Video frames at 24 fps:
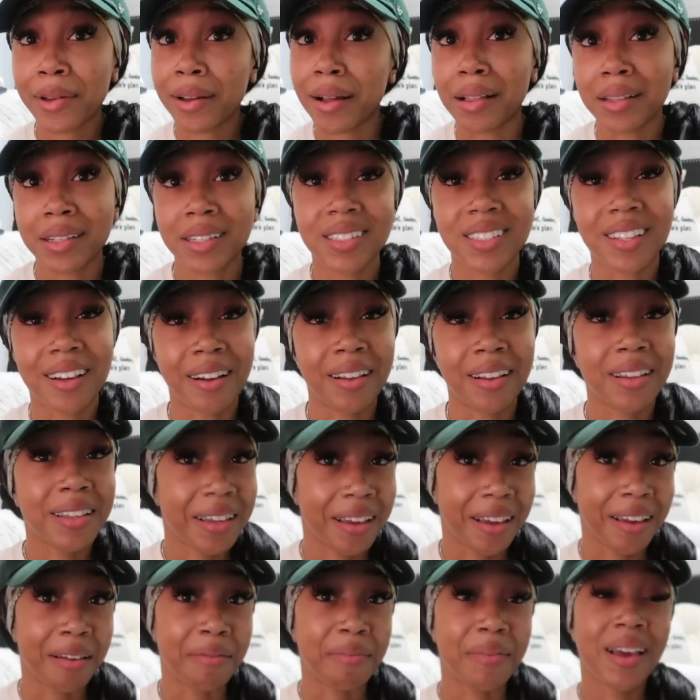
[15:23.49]
College is all a
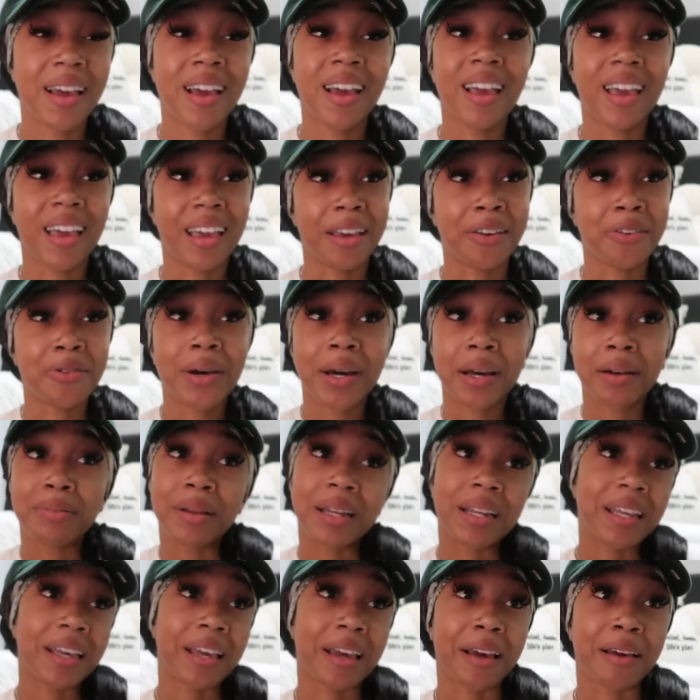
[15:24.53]
game and you gotta
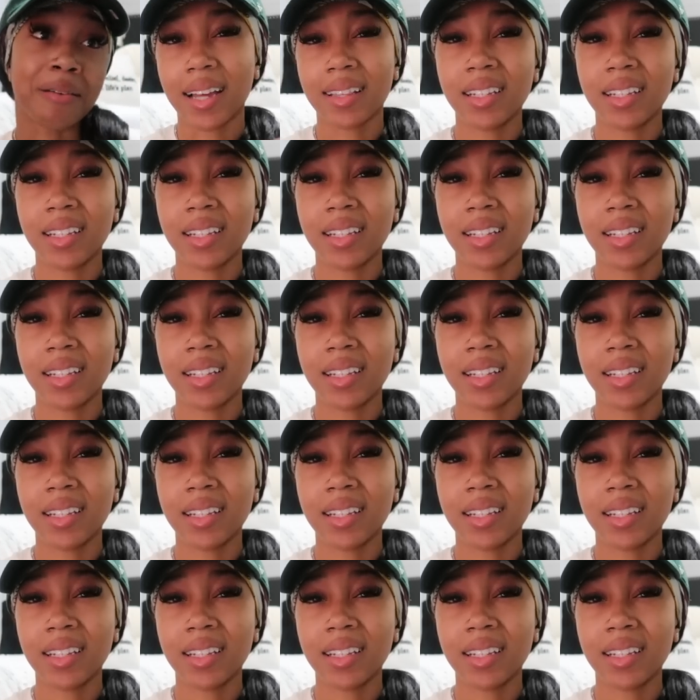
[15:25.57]
play the game.